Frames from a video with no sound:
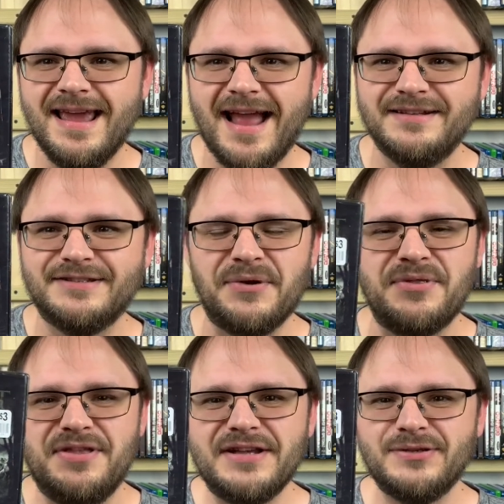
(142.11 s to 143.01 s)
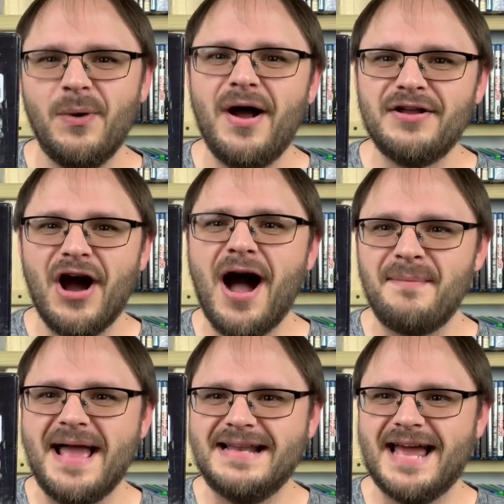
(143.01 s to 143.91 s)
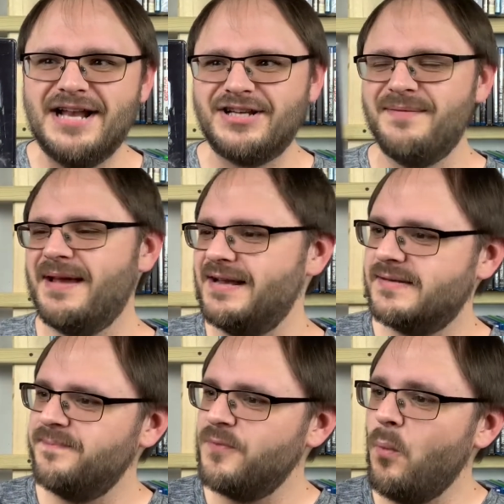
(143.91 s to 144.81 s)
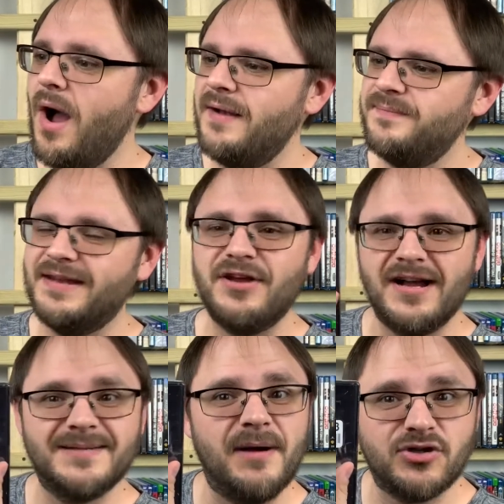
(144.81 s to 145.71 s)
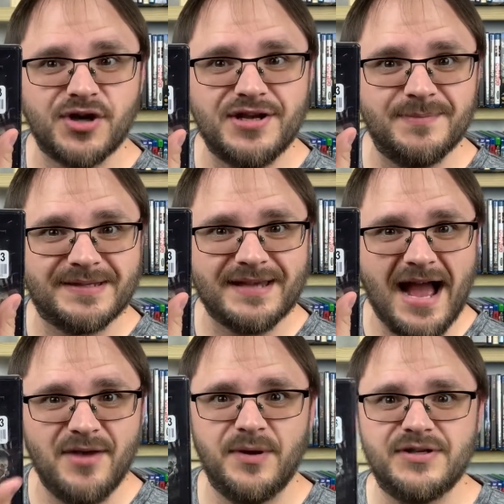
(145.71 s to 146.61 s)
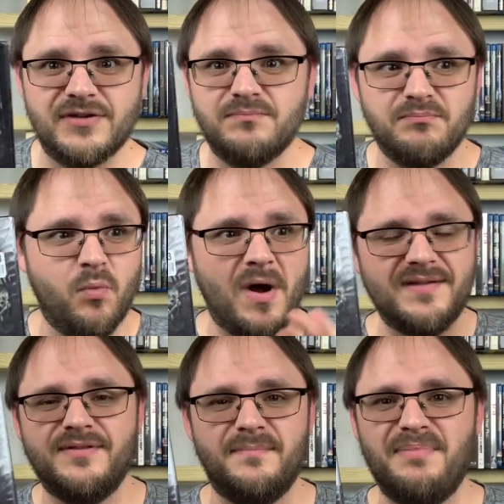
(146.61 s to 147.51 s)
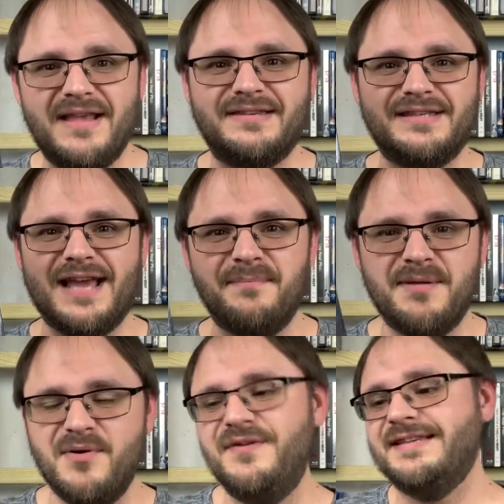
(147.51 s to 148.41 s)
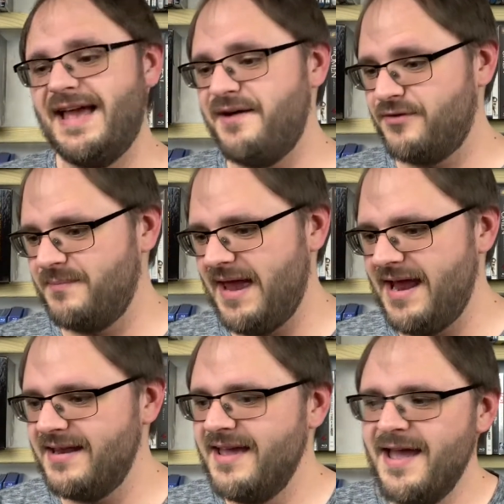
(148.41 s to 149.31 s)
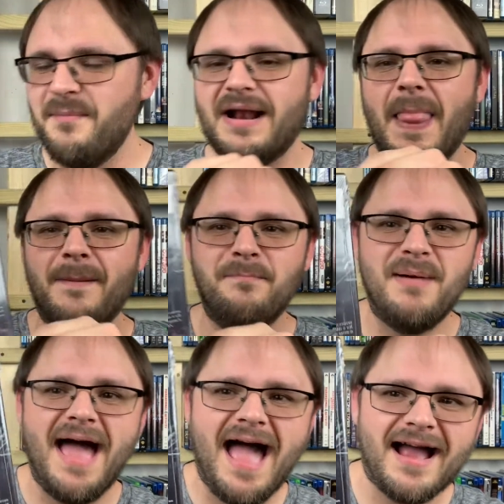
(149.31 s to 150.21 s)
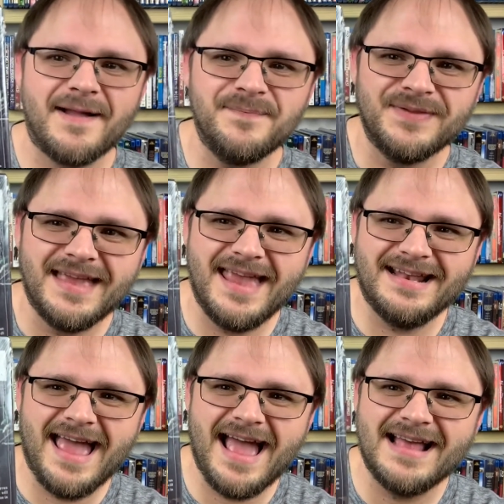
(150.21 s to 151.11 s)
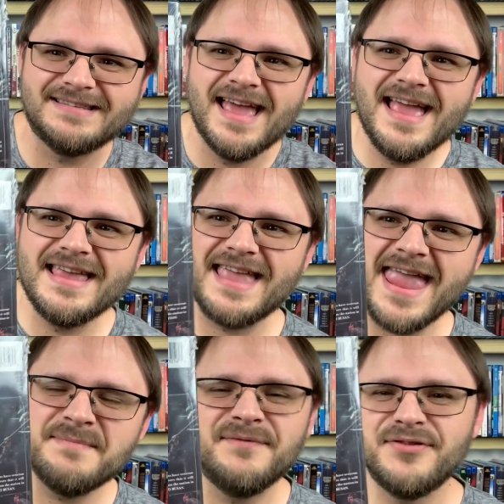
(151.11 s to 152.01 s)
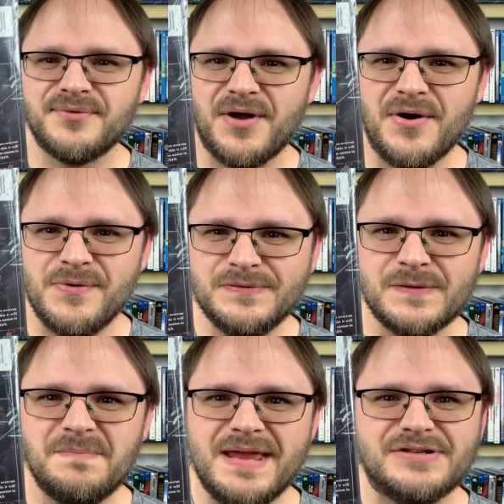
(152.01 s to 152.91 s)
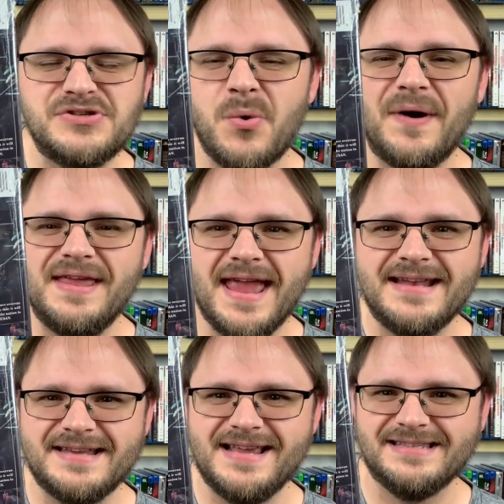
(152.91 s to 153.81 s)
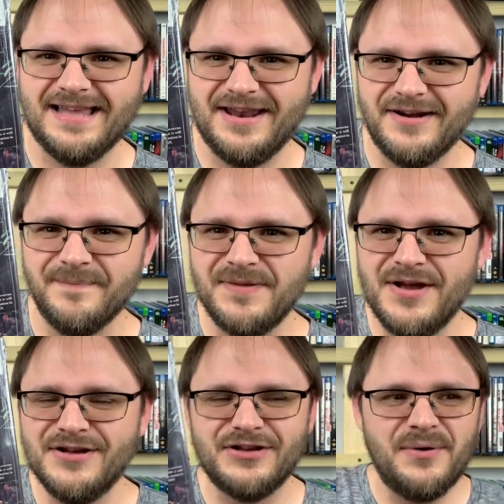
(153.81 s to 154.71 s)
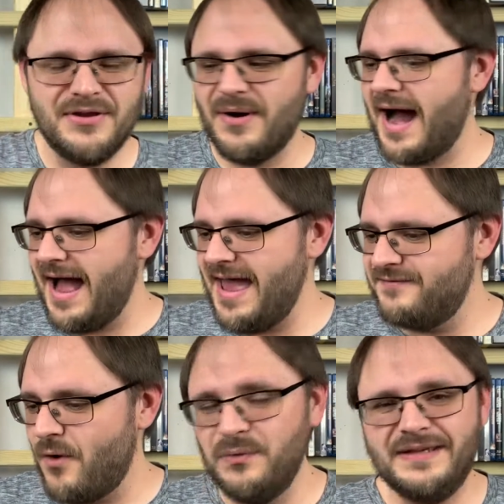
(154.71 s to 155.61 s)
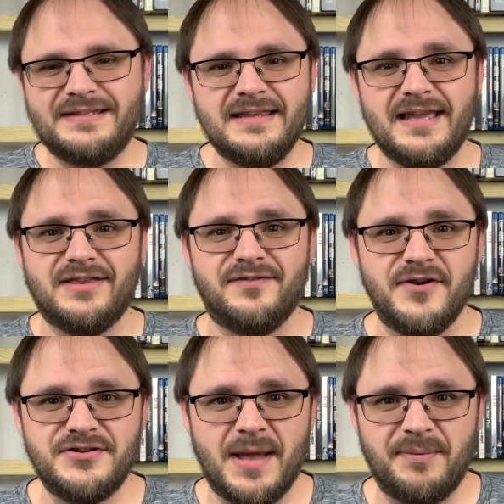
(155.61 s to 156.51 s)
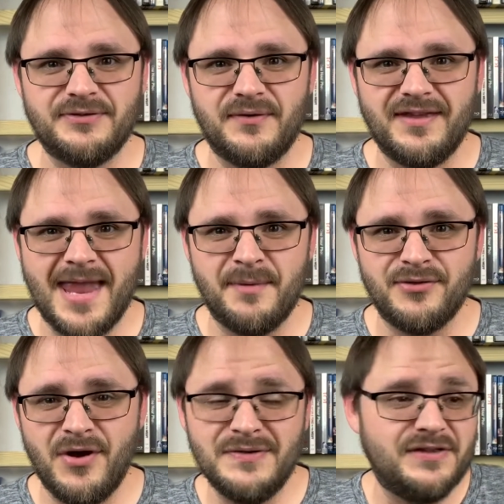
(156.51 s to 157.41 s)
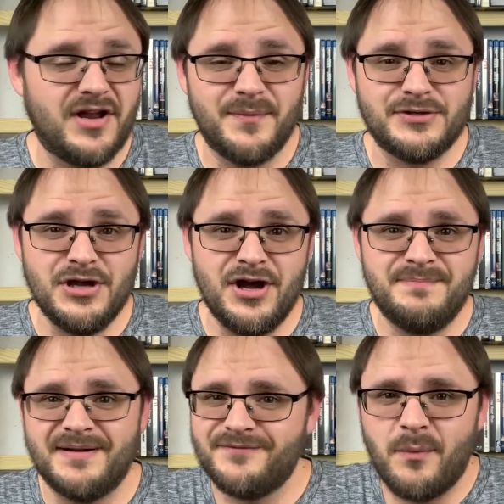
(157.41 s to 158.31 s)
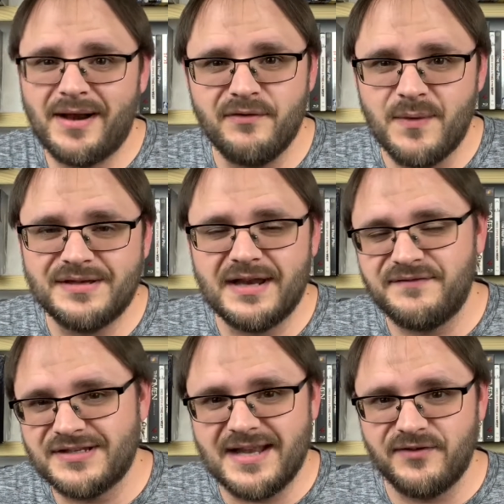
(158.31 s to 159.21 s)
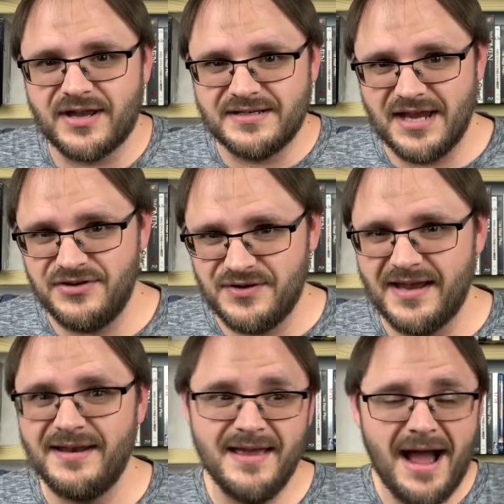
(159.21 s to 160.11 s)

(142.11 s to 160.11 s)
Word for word: And so this one caught my attention because one, it talks about Train to Busan, which is one of the best zombie movies ever made. But on the back, it has Game of Thrones meets 28 Days Later. So, you know, I have only seen like the first episode of Game of Thrones. I thought it was good, but for whatever reason, I've just never continued it.